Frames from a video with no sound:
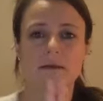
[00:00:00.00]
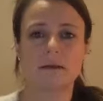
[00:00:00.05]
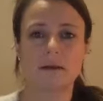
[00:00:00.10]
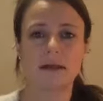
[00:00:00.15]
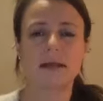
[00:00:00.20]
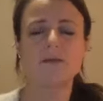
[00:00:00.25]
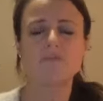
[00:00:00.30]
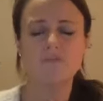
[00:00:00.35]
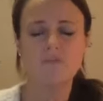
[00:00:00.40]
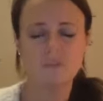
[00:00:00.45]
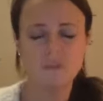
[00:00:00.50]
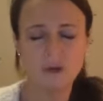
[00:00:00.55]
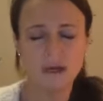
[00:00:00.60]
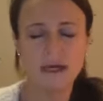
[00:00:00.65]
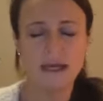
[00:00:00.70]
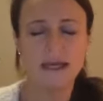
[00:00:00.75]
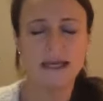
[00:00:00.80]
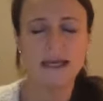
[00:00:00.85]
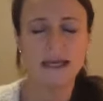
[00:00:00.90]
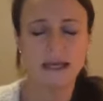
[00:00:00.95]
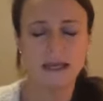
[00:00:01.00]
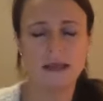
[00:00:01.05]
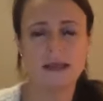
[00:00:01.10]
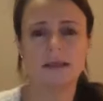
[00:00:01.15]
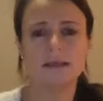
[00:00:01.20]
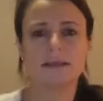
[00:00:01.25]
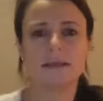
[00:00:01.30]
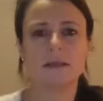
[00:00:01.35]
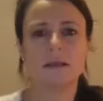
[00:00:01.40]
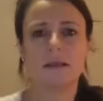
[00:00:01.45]
It really
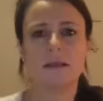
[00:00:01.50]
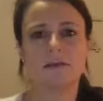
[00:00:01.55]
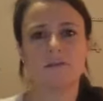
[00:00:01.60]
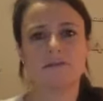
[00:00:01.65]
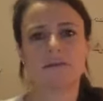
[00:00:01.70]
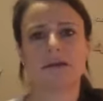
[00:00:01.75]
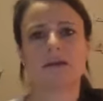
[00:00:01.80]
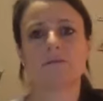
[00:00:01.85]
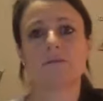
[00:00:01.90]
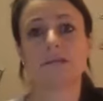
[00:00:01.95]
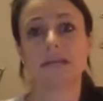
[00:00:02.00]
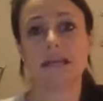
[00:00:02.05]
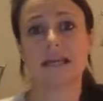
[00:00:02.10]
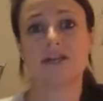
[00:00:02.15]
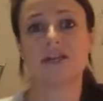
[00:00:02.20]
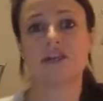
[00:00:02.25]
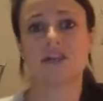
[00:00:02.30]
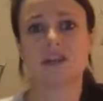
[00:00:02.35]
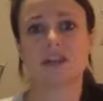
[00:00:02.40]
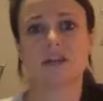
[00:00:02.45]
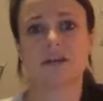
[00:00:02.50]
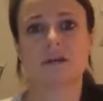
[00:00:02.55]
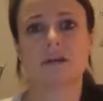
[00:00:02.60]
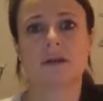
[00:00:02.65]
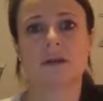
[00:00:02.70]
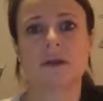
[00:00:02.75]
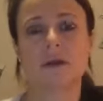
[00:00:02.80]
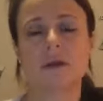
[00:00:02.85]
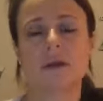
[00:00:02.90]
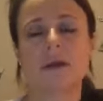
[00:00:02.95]
is the foundation.
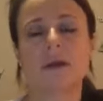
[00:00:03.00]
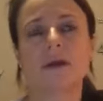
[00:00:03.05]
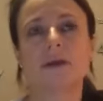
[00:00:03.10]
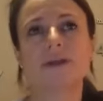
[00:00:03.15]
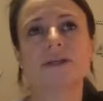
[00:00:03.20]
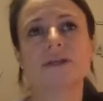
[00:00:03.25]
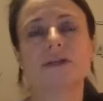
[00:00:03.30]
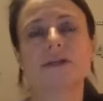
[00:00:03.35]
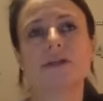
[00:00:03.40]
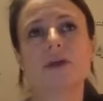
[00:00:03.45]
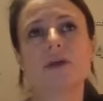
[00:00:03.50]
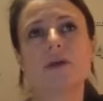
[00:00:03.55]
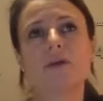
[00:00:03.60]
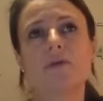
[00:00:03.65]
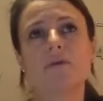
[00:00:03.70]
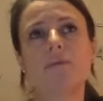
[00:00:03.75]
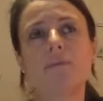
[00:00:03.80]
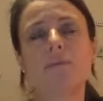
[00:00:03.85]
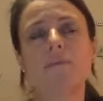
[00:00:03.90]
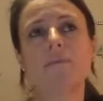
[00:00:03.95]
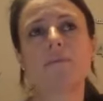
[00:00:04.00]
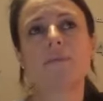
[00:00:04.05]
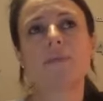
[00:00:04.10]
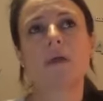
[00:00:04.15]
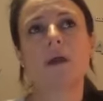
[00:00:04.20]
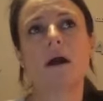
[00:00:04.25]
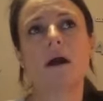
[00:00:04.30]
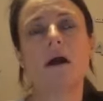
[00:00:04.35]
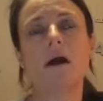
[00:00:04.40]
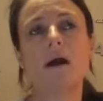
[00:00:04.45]
So
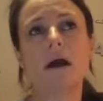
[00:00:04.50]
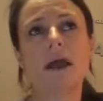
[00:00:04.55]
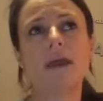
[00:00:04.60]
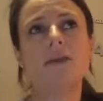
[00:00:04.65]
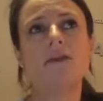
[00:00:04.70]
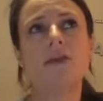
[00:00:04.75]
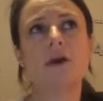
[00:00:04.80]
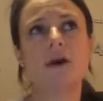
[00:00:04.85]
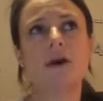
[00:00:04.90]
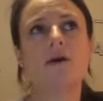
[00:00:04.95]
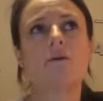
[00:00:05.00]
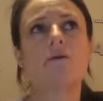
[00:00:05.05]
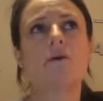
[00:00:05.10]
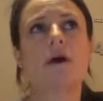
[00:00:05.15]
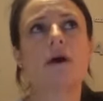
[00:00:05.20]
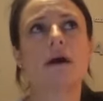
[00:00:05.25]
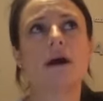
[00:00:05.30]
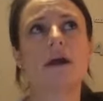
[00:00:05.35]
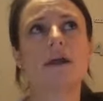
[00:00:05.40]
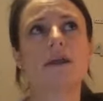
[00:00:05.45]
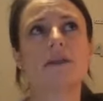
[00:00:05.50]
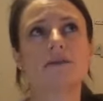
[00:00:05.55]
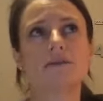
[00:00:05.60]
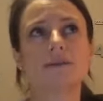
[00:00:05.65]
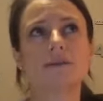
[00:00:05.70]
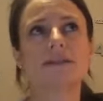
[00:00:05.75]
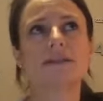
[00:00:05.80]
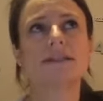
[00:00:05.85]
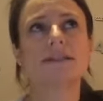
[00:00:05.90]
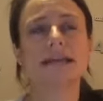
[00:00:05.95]
I know that I
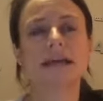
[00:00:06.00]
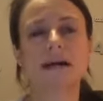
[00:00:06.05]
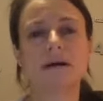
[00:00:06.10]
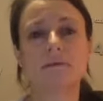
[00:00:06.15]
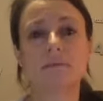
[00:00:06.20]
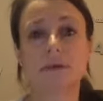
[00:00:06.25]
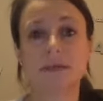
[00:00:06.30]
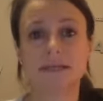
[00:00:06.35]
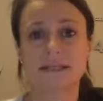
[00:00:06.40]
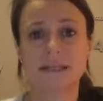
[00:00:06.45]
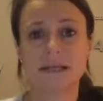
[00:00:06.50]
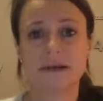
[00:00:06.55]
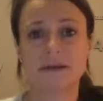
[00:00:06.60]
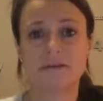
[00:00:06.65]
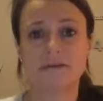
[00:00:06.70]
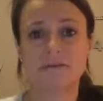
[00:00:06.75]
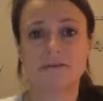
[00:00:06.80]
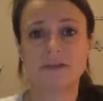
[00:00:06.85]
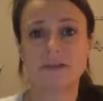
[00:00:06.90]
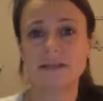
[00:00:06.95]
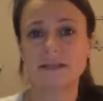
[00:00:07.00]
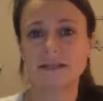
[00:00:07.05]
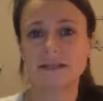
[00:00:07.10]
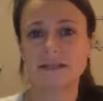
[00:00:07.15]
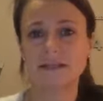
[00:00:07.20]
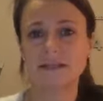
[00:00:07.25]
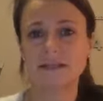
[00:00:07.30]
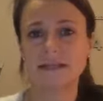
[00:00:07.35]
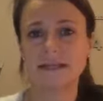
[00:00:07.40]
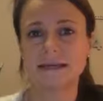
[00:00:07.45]
used to doubt myself, and this is
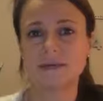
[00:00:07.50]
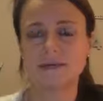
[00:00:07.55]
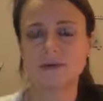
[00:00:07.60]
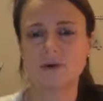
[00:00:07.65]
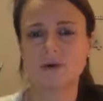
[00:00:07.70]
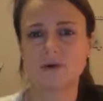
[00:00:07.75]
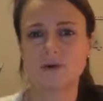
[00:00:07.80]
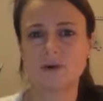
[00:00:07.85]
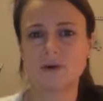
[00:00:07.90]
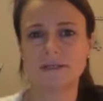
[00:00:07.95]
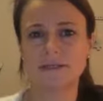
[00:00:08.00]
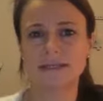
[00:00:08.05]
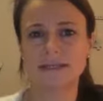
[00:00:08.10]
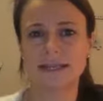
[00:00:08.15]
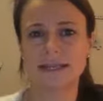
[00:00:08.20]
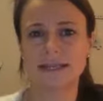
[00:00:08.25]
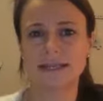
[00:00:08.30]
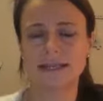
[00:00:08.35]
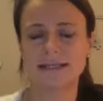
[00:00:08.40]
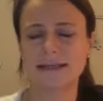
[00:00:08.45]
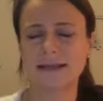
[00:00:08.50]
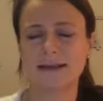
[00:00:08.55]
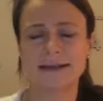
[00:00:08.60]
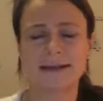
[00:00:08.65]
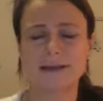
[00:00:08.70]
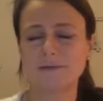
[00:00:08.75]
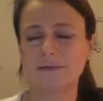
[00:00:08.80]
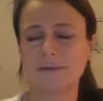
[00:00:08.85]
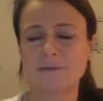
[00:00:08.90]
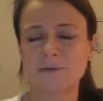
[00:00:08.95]
going to sound odd saying this out
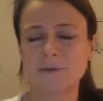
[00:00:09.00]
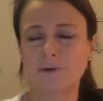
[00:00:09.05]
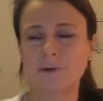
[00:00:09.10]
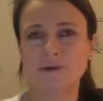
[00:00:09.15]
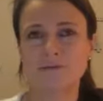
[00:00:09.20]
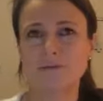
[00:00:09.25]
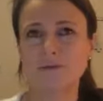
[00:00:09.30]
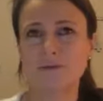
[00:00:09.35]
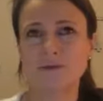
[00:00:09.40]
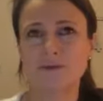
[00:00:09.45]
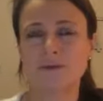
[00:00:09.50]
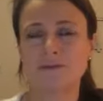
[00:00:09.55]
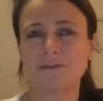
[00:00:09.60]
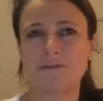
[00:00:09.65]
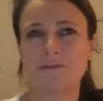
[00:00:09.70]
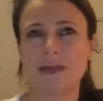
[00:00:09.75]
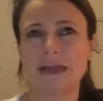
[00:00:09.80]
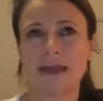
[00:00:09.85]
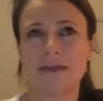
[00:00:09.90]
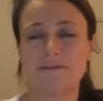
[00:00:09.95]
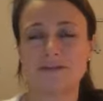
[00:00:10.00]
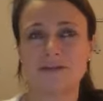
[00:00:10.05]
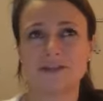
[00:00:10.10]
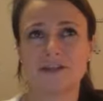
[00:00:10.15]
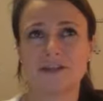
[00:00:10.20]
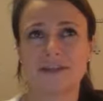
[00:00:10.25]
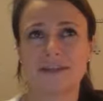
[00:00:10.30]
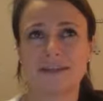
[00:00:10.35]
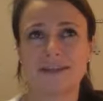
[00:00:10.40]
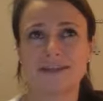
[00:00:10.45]
loud, and I'm not even sure if I've ever
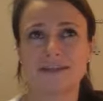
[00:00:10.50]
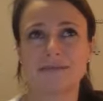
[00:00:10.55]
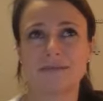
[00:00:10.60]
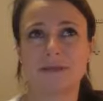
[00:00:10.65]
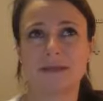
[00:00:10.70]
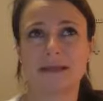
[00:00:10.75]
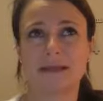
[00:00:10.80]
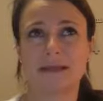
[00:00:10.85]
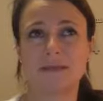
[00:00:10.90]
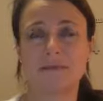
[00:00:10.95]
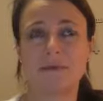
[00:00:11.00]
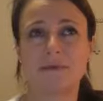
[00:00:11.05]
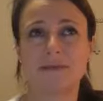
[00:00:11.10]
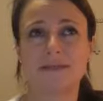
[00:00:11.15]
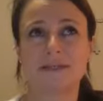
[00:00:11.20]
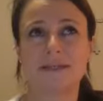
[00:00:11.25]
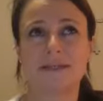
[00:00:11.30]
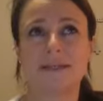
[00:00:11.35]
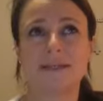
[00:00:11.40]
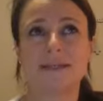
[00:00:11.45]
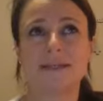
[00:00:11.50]
shared this with anybody.